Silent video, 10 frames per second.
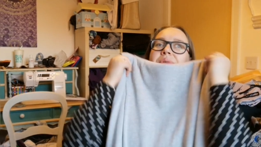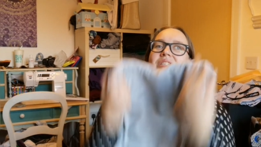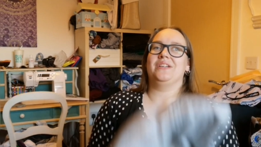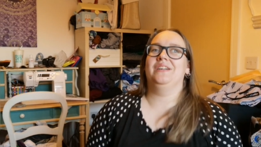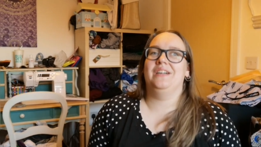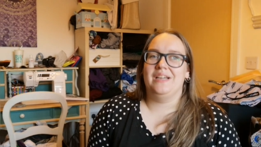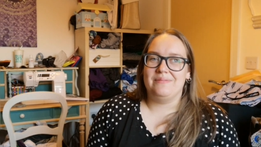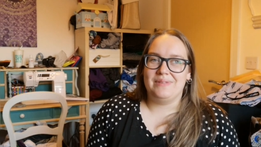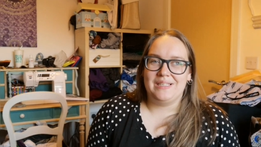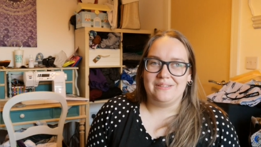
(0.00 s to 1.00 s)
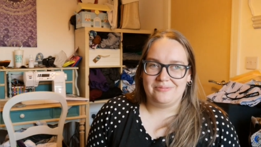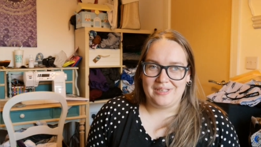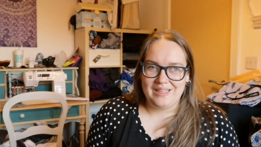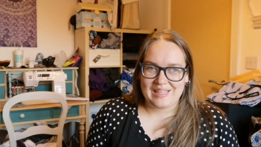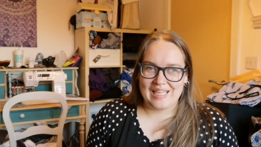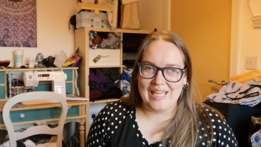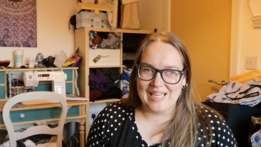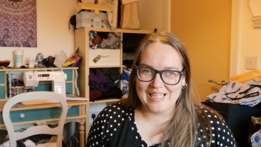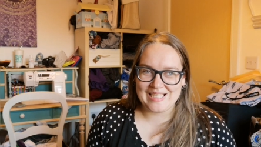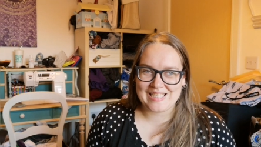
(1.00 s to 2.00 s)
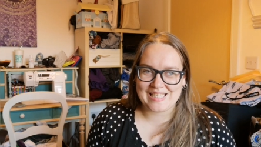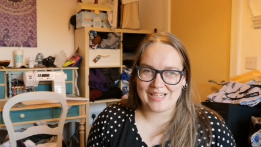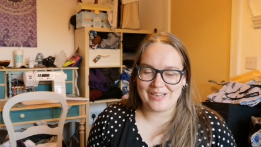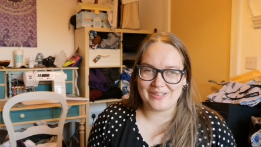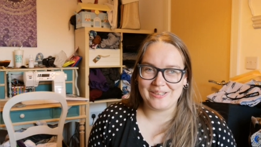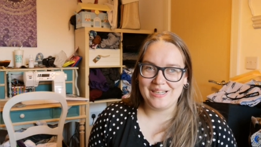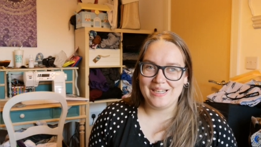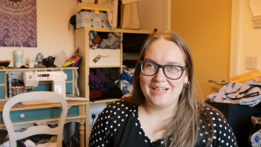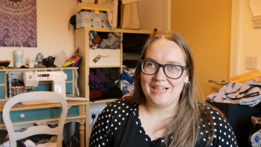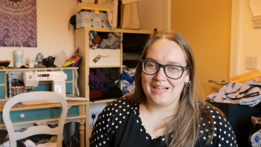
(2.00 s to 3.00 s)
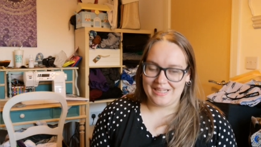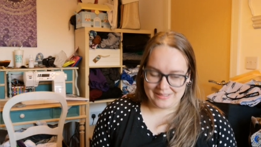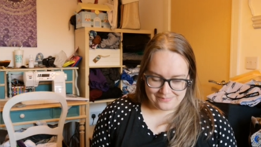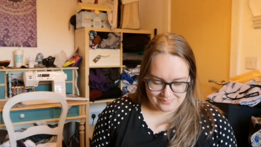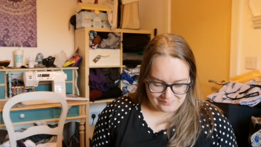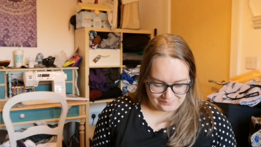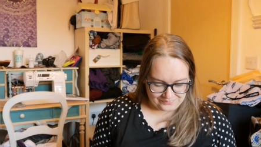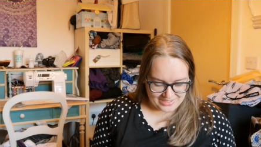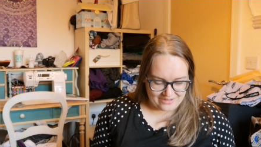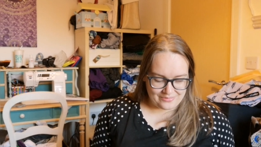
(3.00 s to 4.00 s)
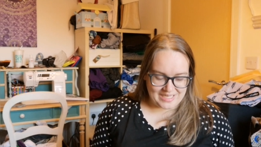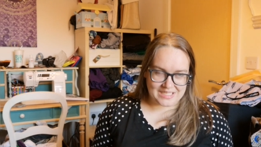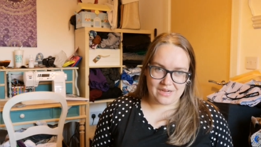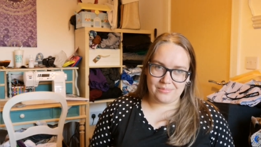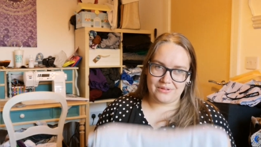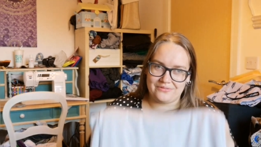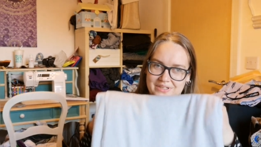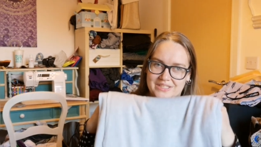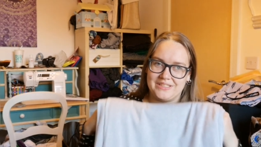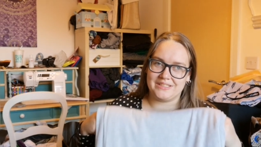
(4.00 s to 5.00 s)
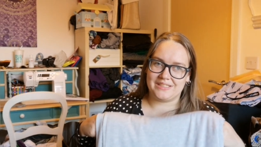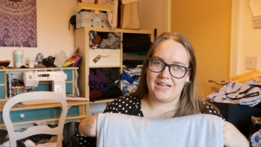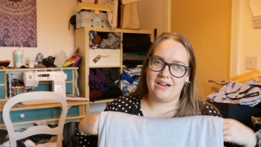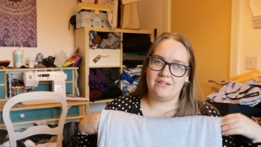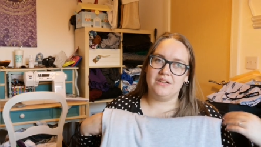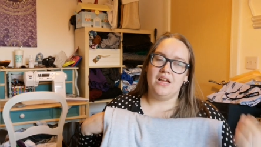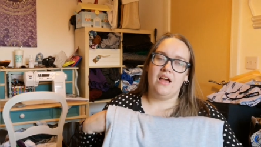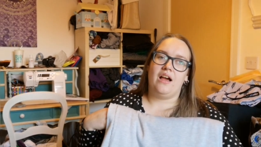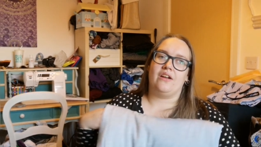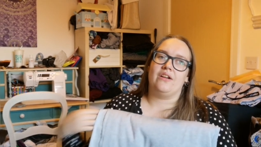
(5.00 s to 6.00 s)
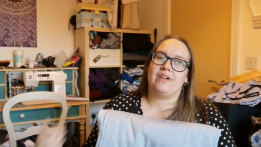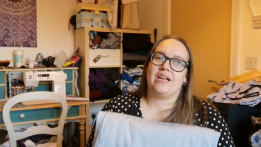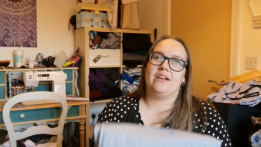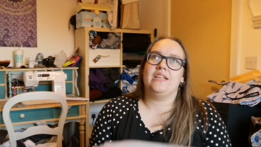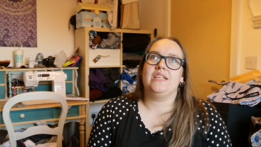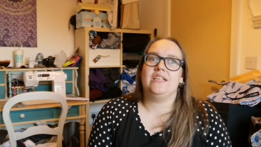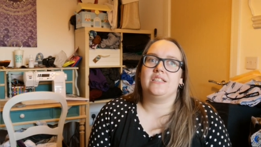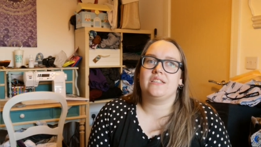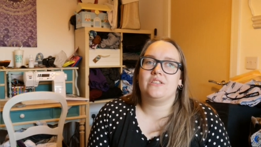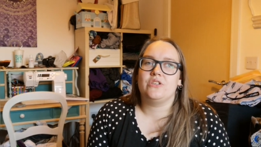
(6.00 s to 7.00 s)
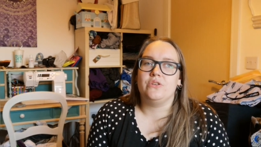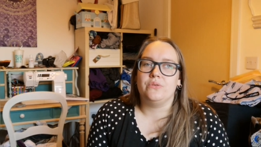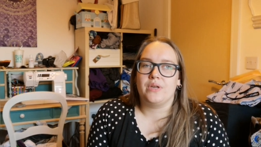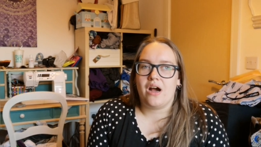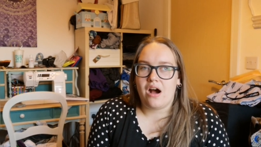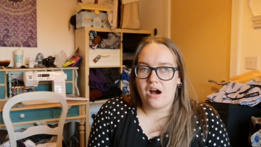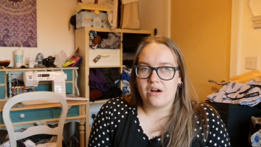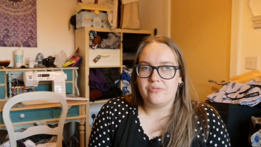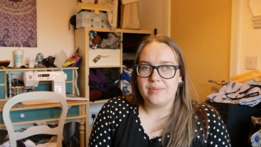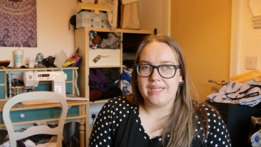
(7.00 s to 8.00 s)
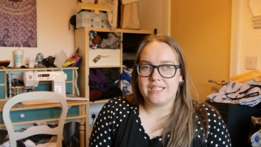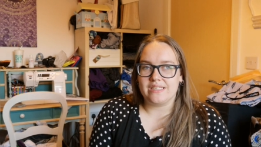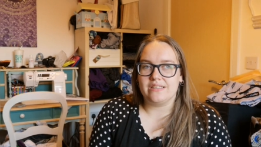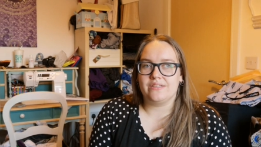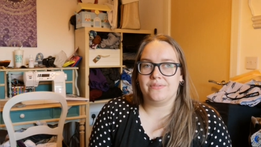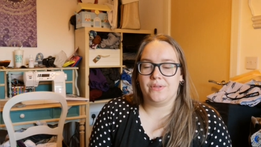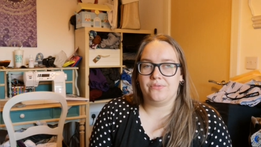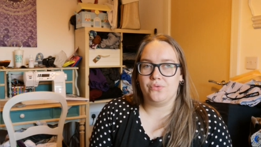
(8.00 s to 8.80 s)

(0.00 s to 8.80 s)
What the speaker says: which I am in love with. So I've made a couple of versions now, and I reckon I need 2.5 metres for the